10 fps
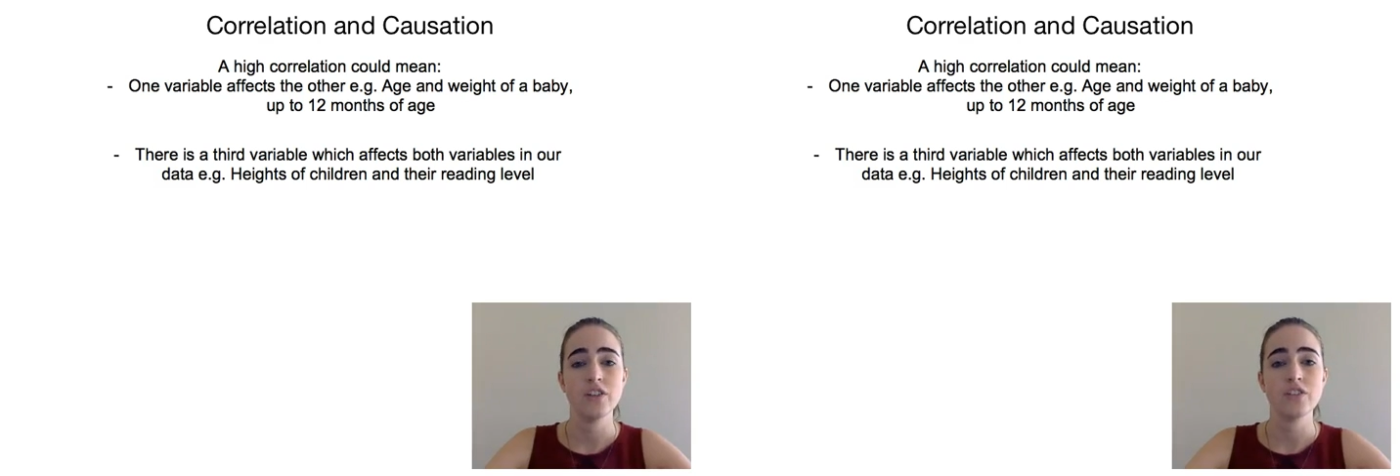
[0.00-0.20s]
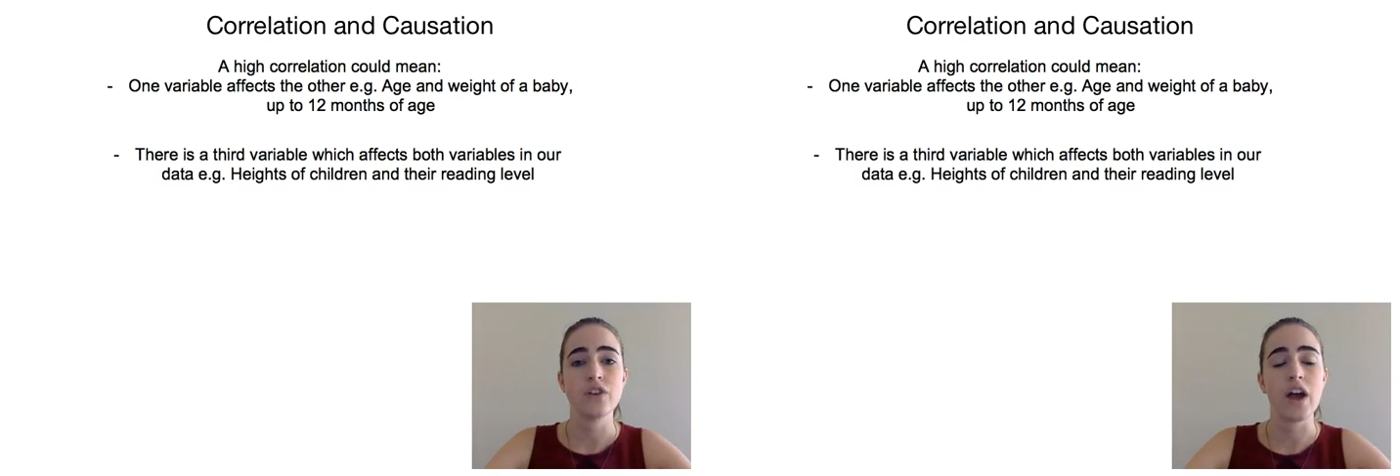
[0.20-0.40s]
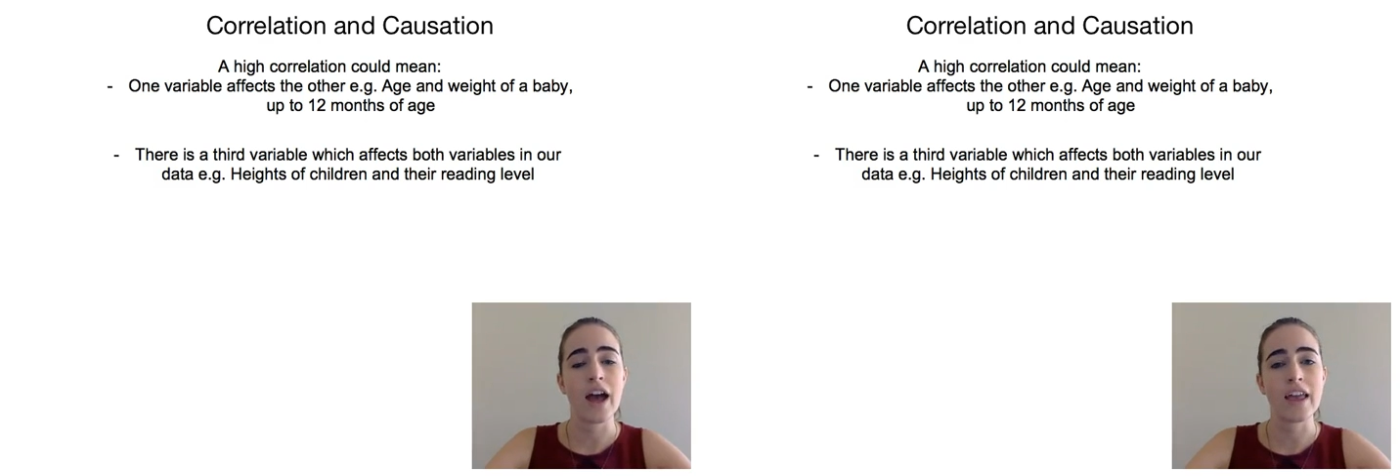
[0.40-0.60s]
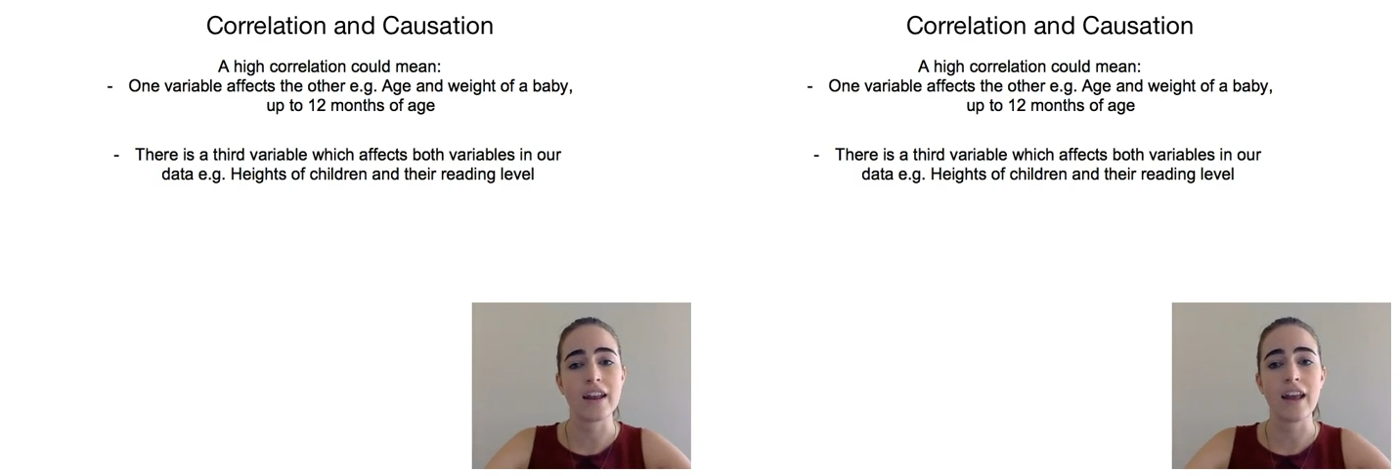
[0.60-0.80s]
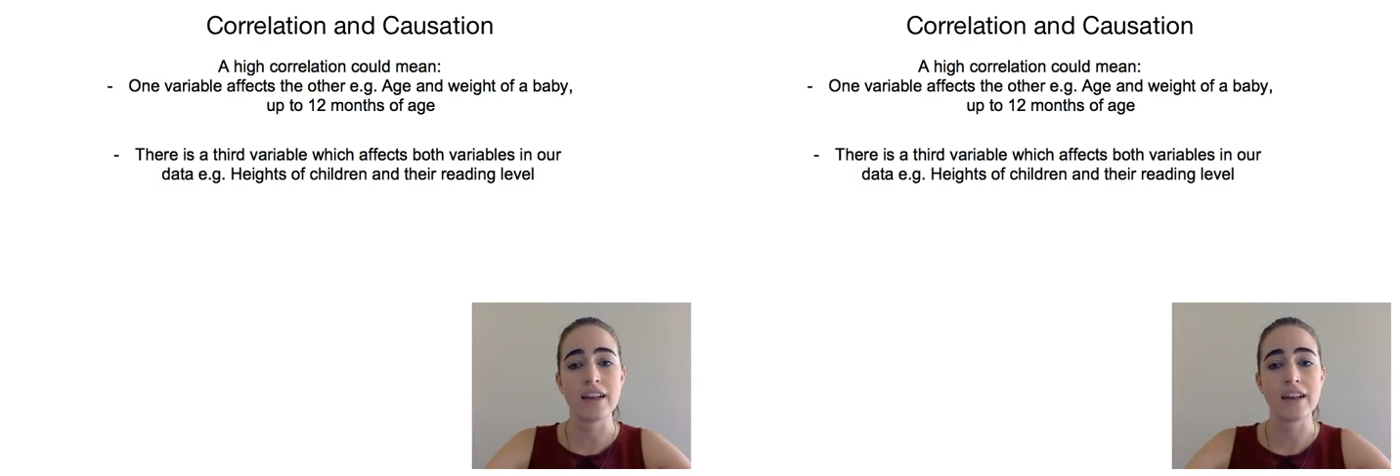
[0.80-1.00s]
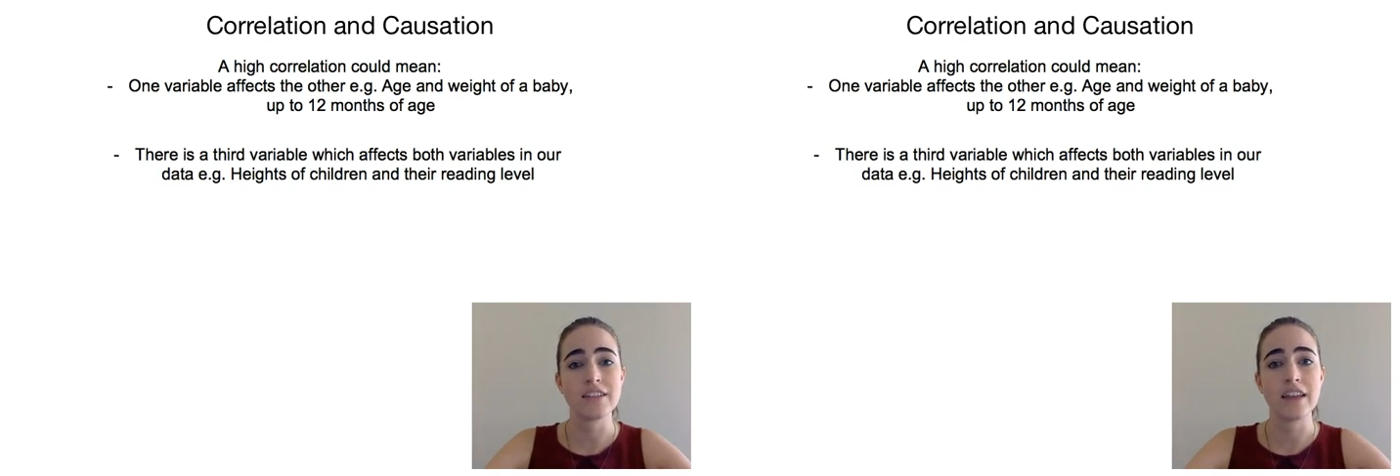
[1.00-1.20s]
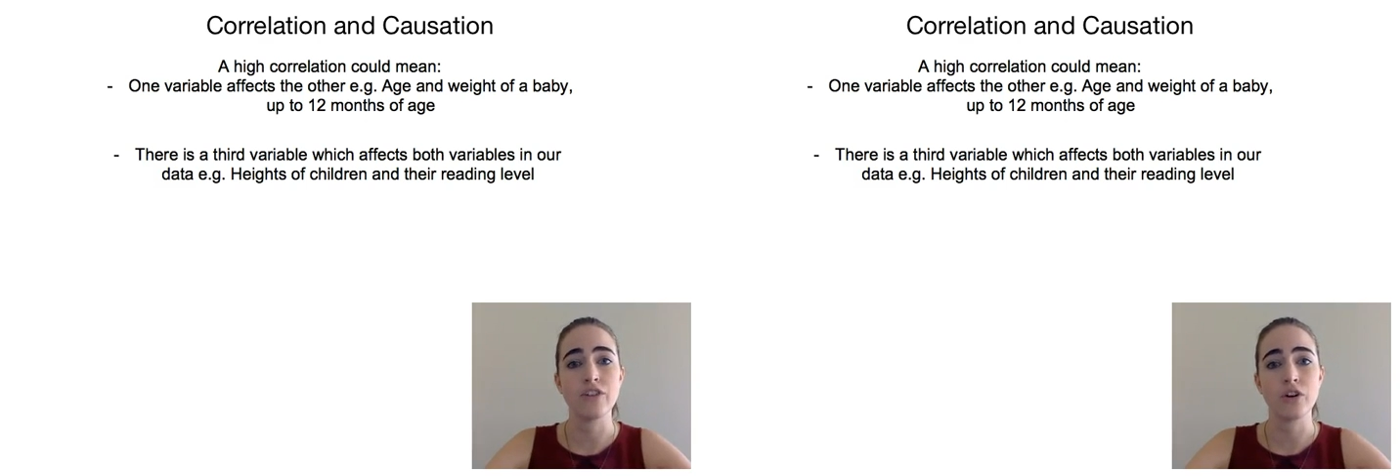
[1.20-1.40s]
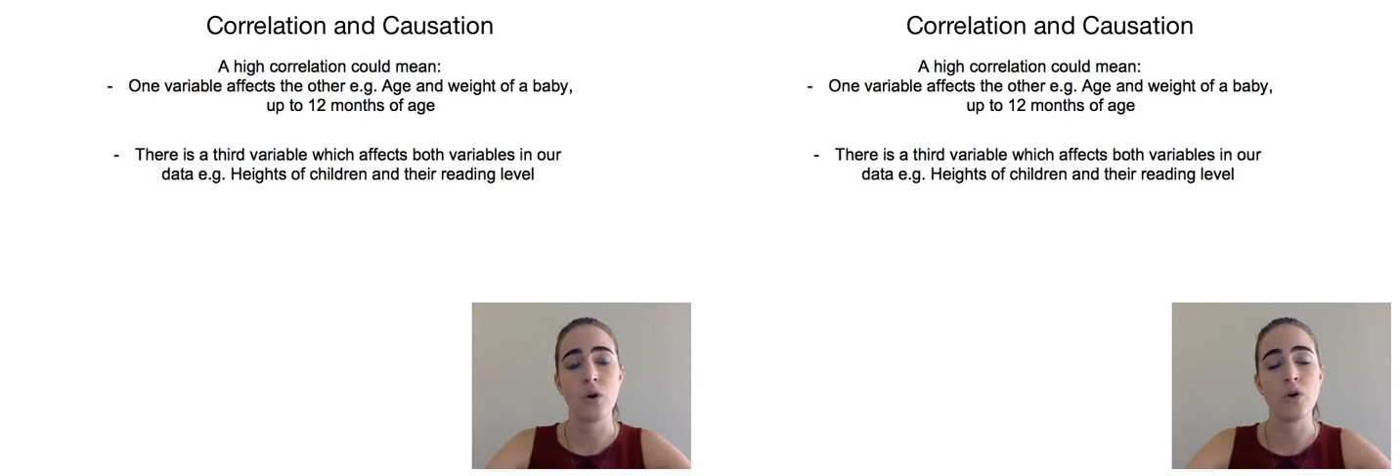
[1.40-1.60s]
So again, as they
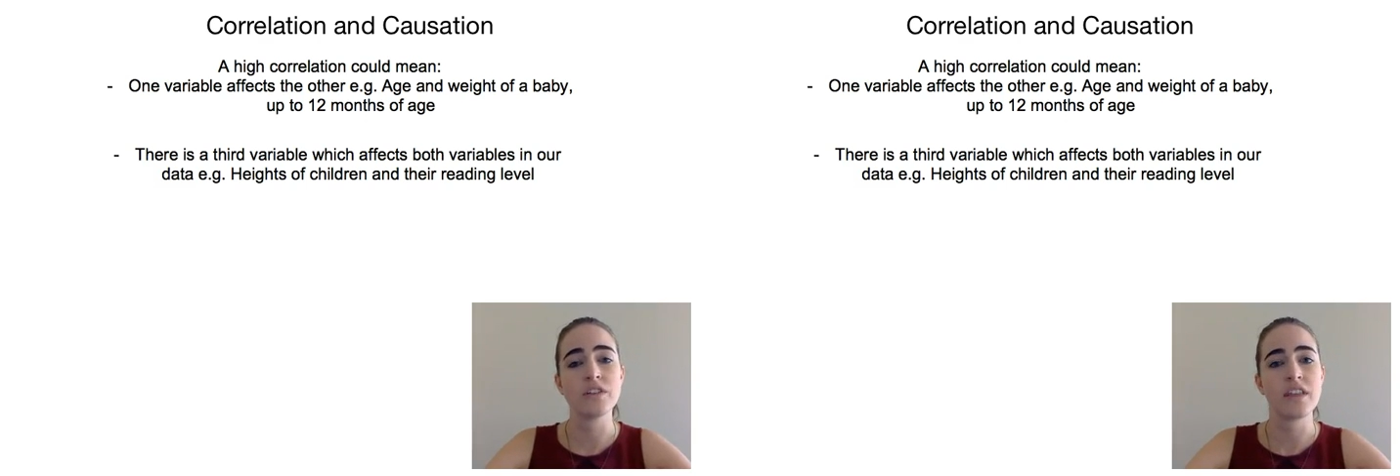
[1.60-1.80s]
grow older,